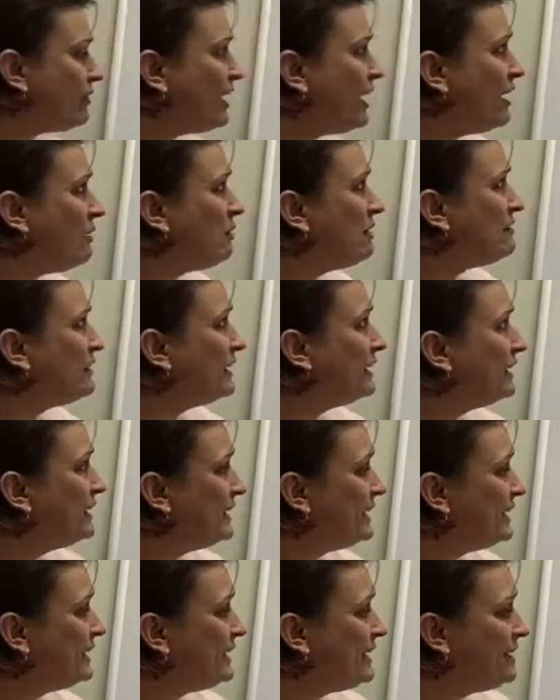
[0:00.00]
However,
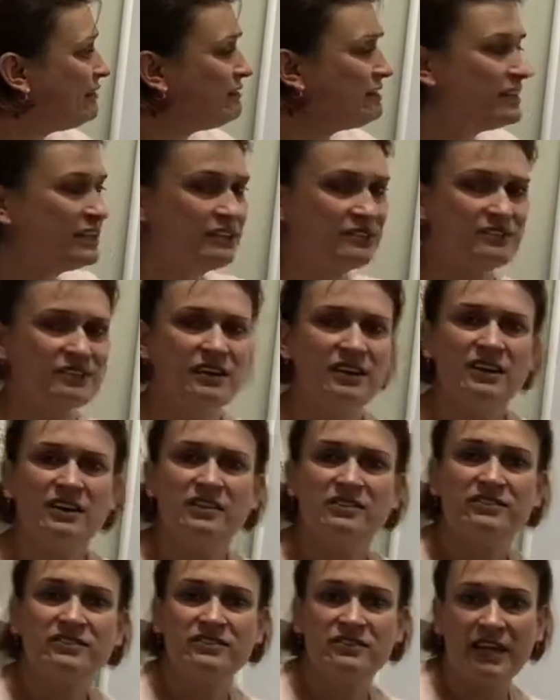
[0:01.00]
here it is
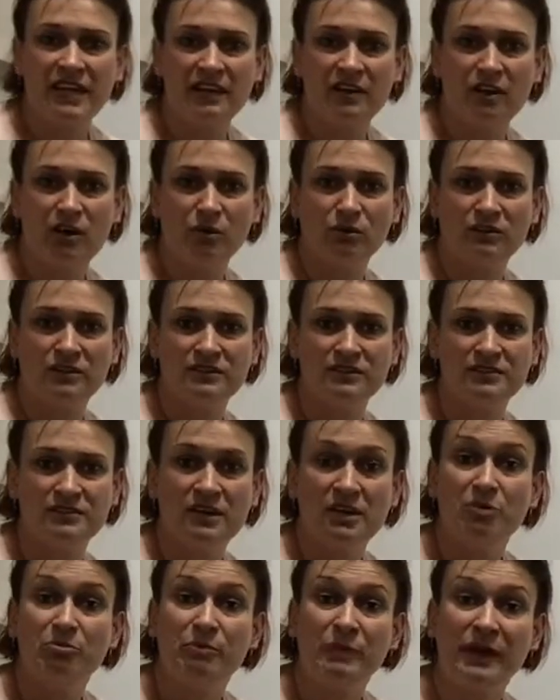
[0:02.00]
stakeholders,
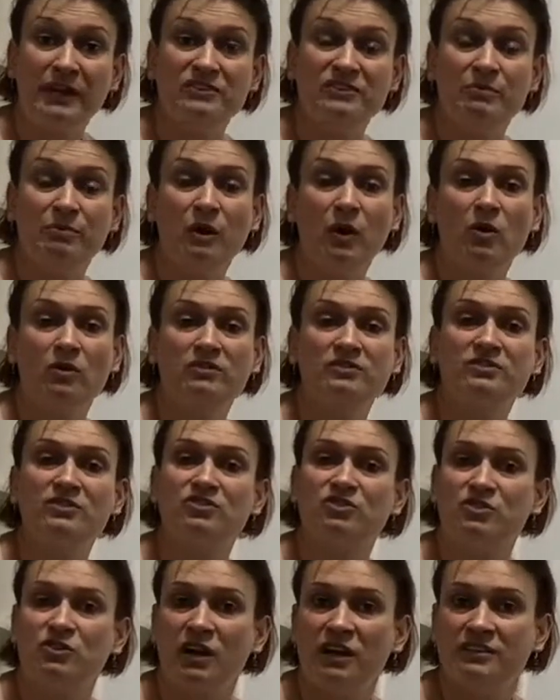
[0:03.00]
Peter Block's
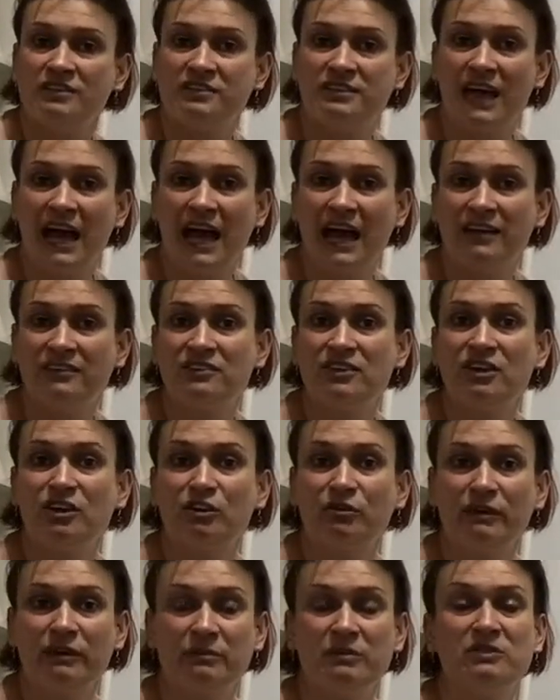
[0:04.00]
Trust and
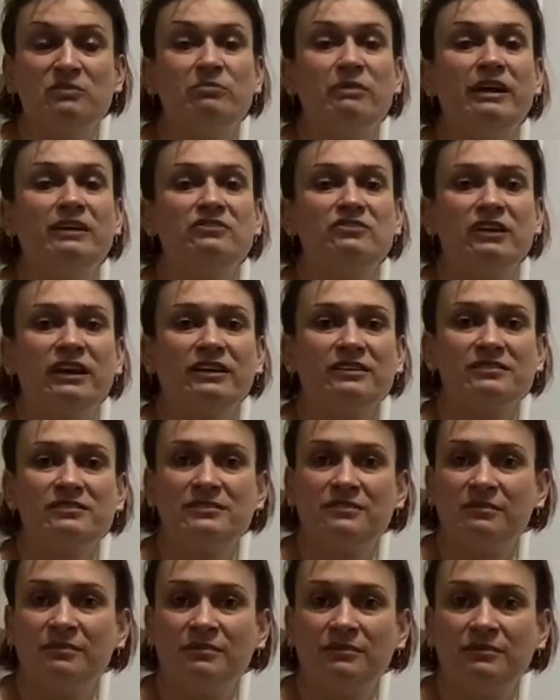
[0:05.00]
Agreement Matrix.